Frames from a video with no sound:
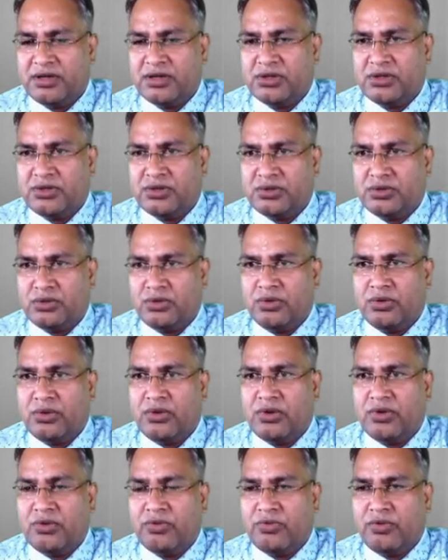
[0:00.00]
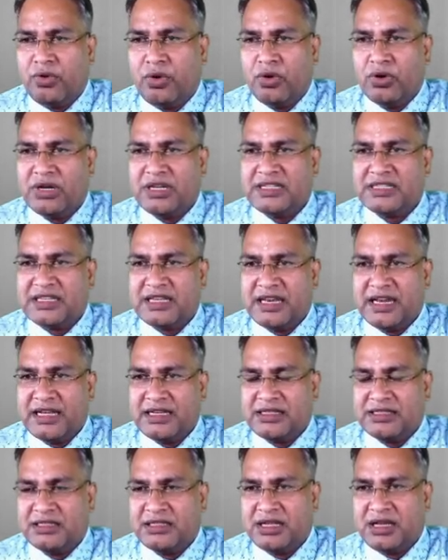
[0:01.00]
So, 4 is
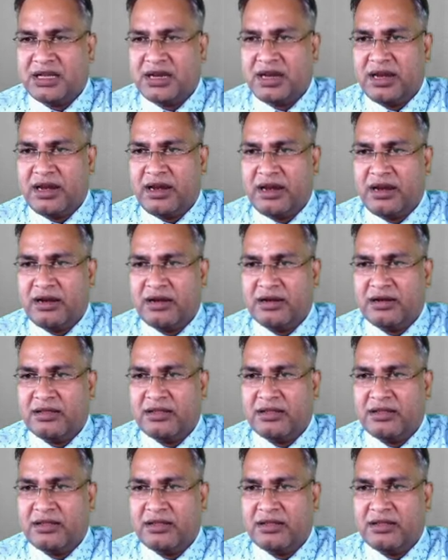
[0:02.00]
less than 8,